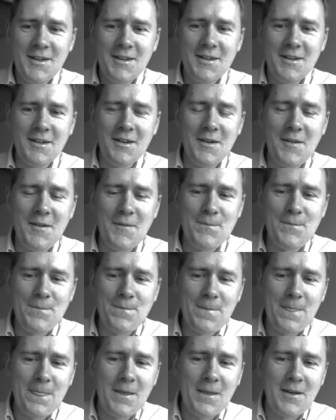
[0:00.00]

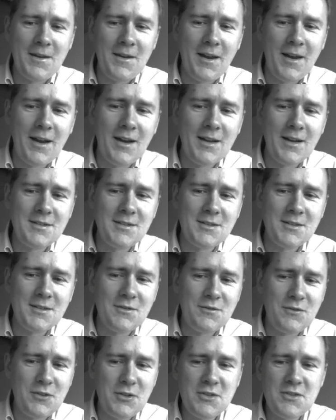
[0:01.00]
Um, and uh,
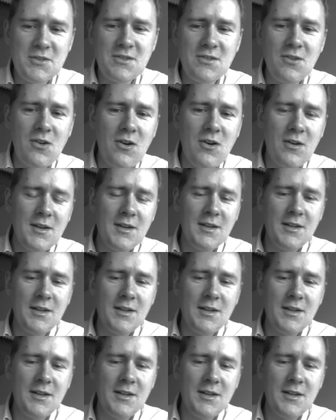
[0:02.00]
Verner's law